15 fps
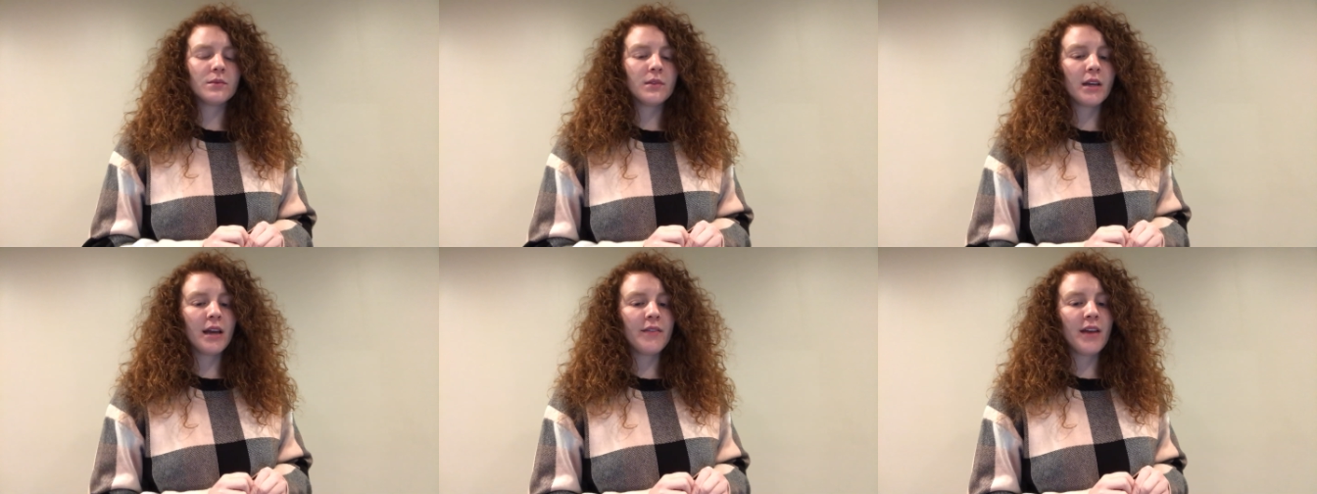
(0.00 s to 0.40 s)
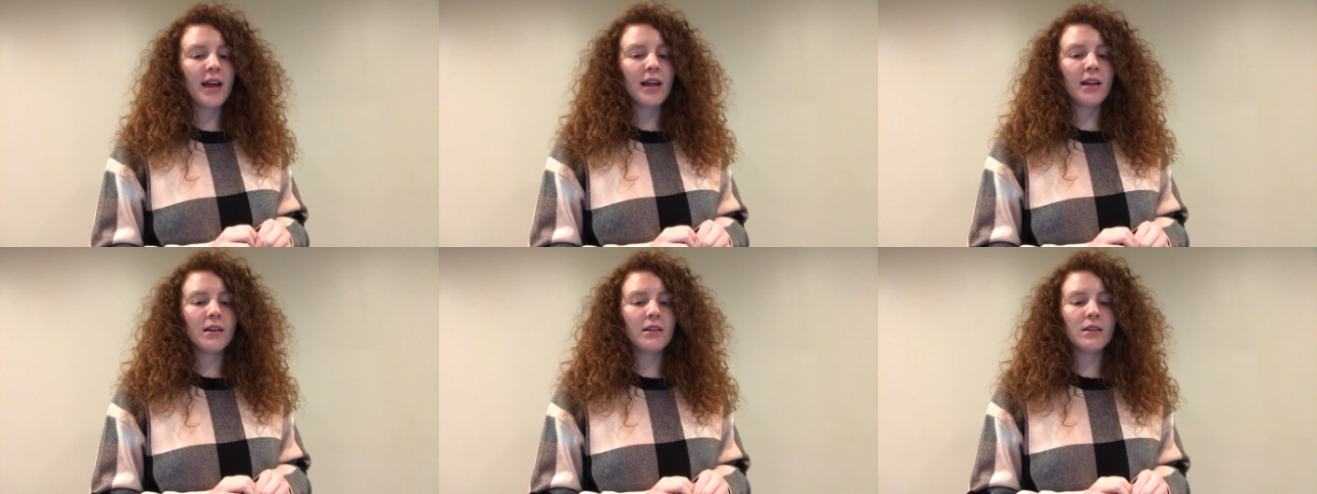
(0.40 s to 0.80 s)
And
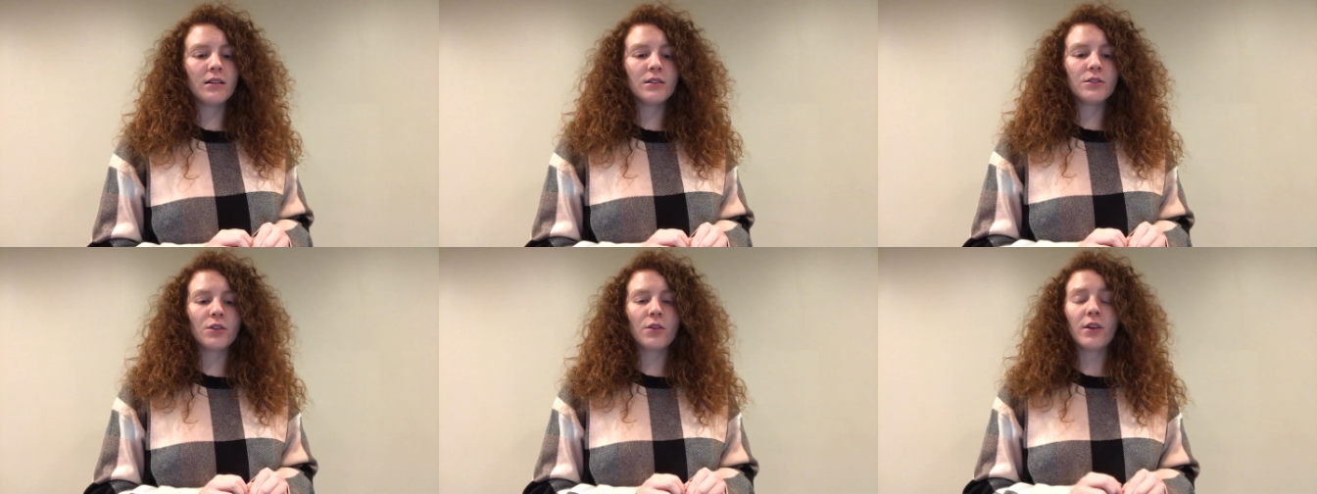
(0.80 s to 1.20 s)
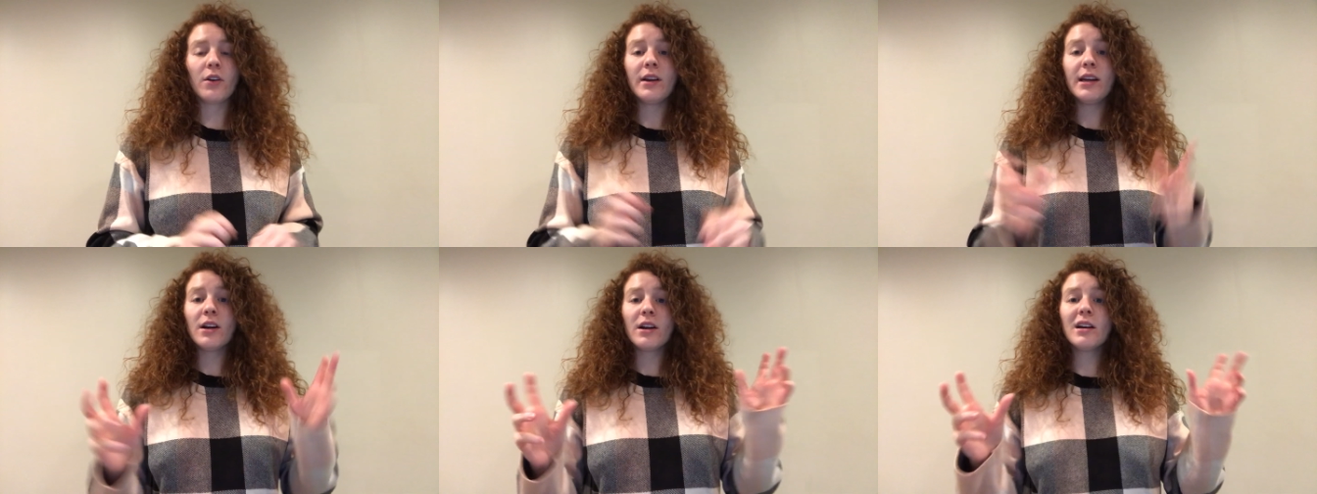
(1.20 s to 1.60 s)
then, so they'll
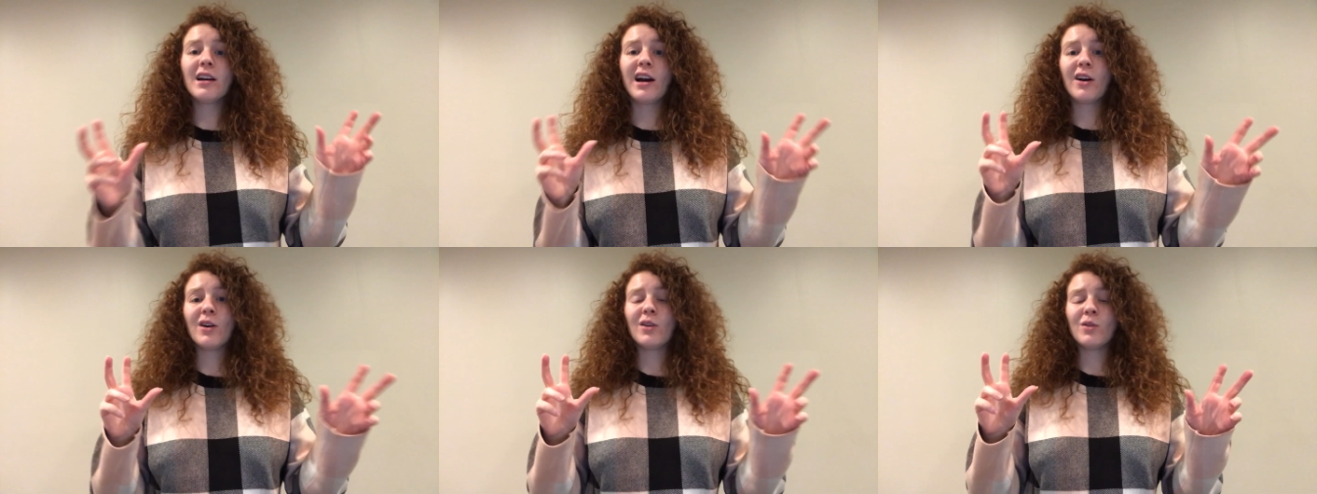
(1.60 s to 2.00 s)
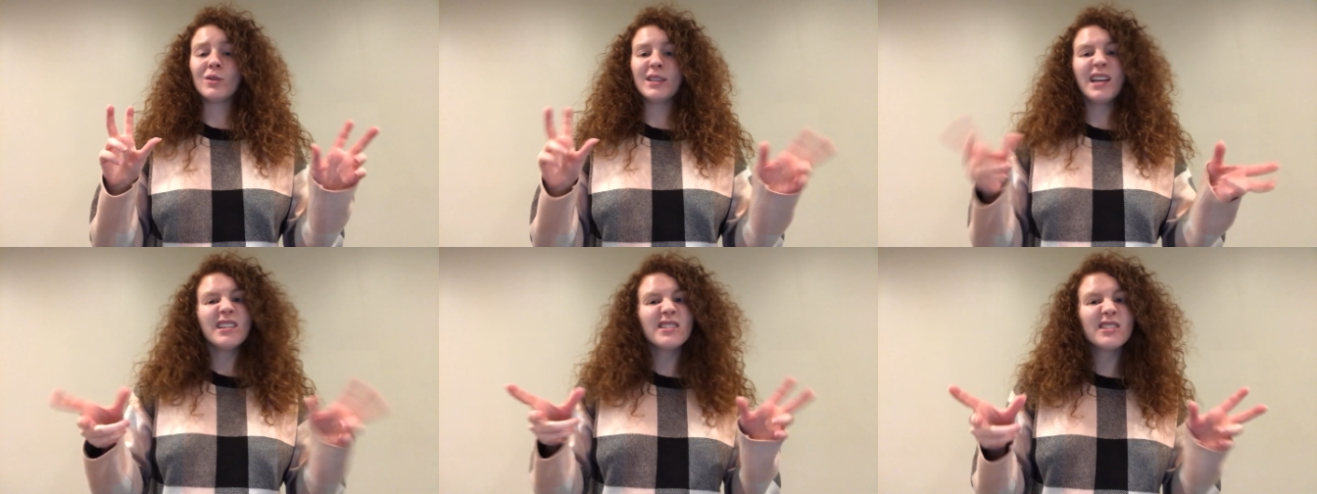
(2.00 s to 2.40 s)
hear how
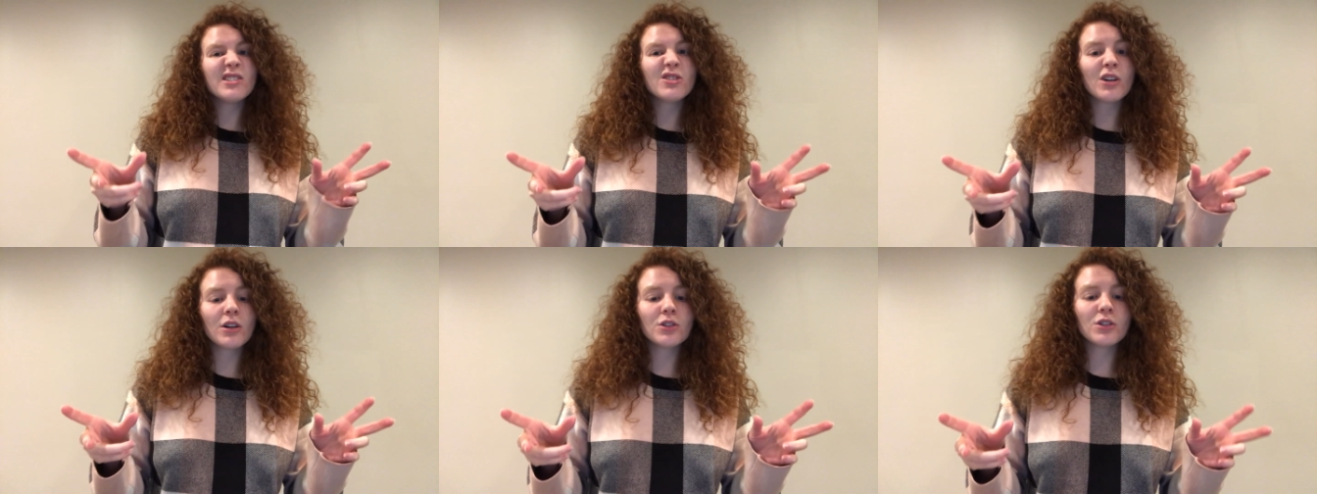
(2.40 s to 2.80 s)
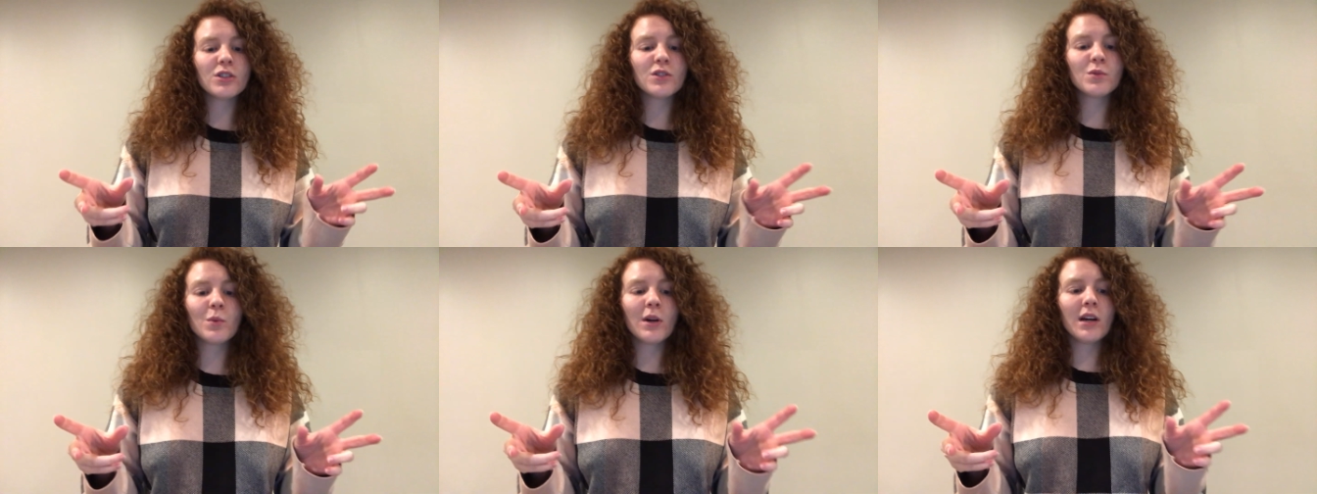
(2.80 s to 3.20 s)
sentence
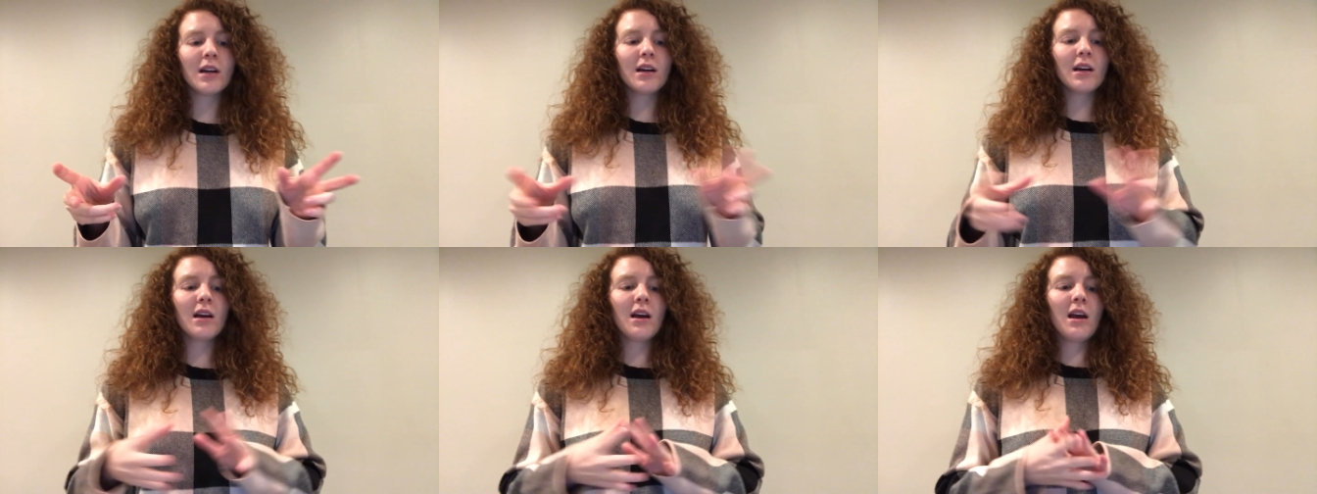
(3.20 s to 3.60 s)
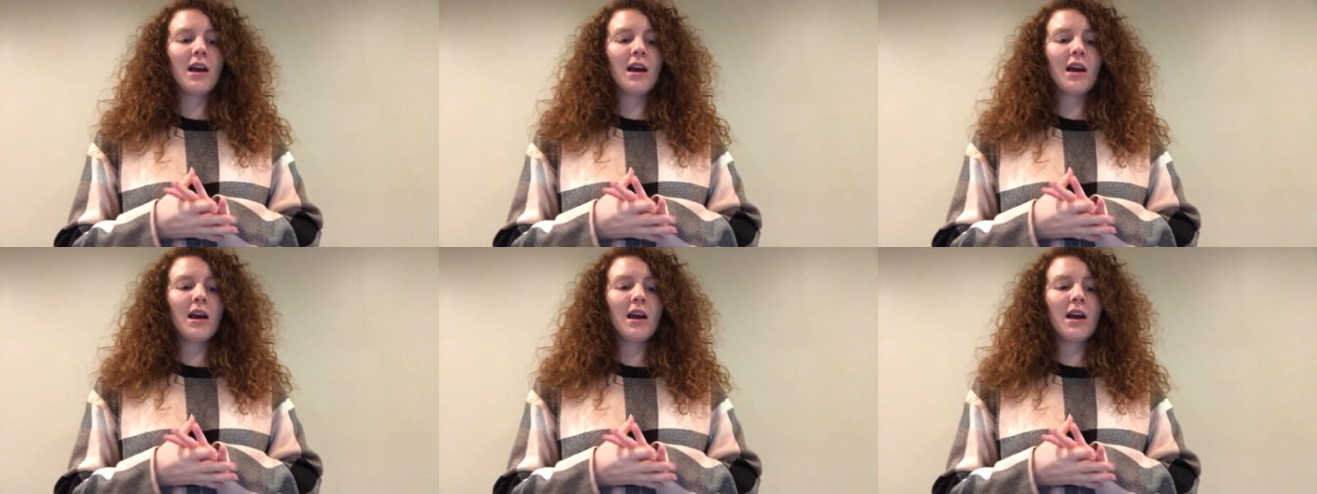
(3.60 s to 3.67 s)
structures work,